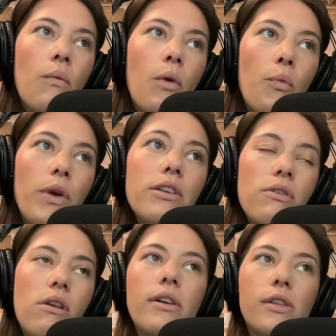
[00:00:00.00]
What we
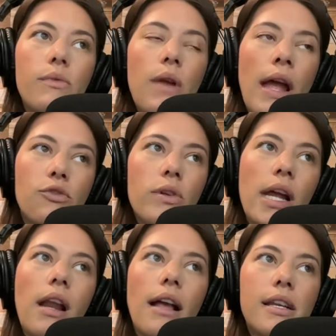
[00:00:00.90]
do, though, is at
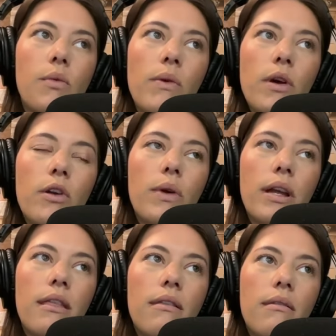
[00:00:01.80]
TruDiagnostic, we work
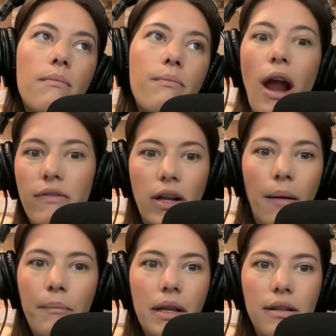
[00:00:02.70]
with private
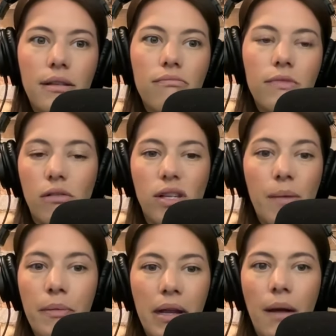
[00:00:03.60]
companies. So
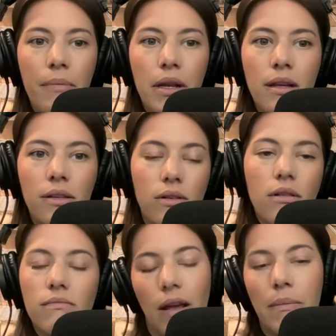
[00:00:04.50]
supplement companies,
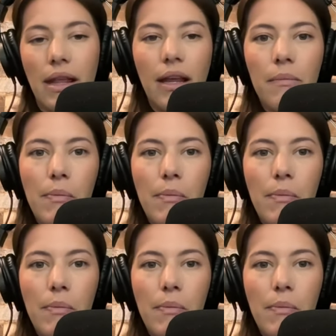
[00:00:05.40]
they can